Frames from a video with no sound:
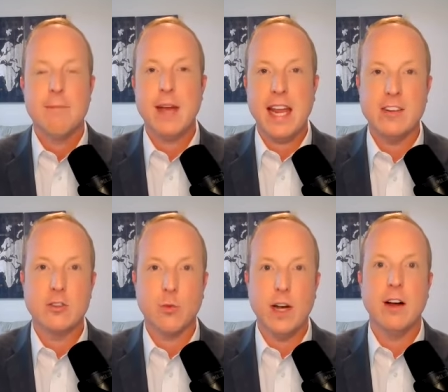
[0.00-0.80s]
page
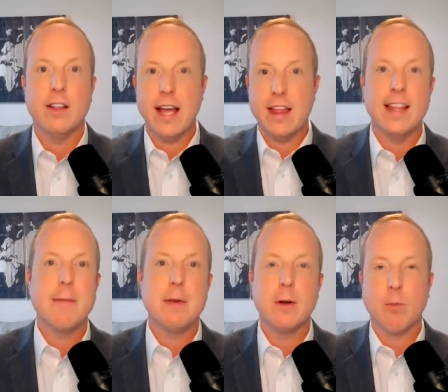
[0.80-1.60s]
as well at
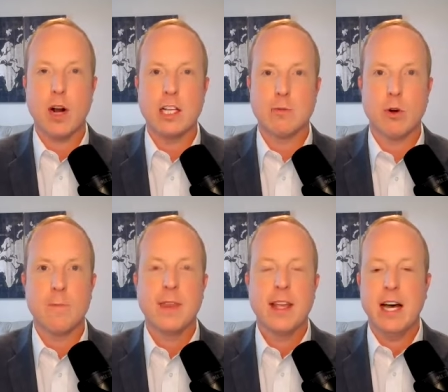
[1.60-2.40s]
Let People
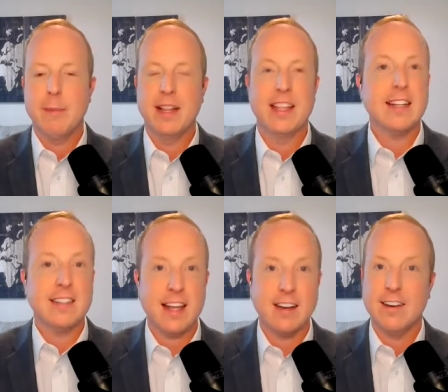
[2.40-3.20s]
Prosper, um, and
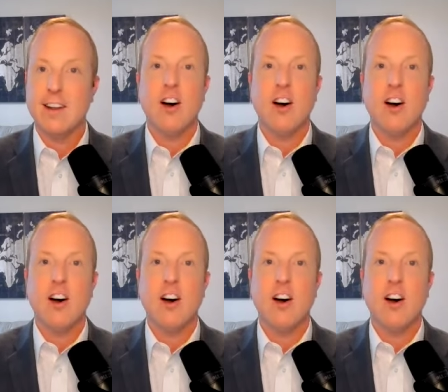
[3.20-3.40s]
LinkedIn.